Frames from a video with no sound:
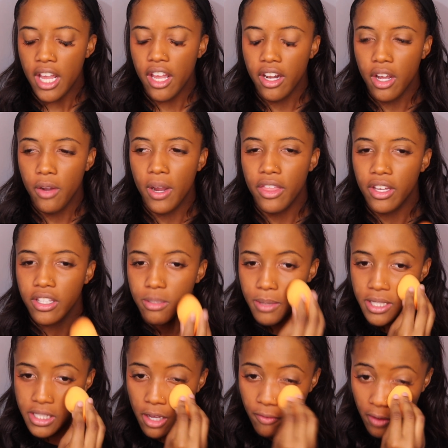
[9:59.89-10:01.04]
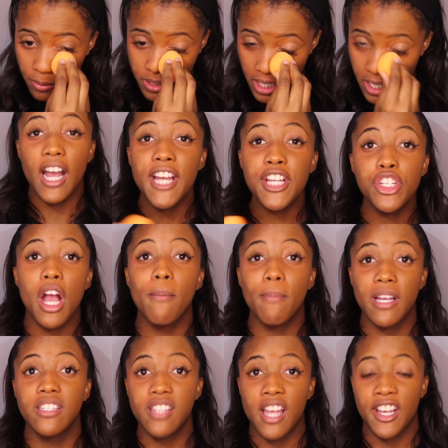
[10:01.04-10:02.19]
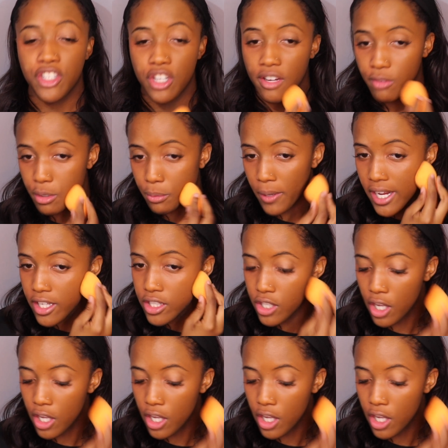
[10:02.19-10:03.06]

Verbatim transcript: you know, I thought to myself, I was like, I shop my stash every week,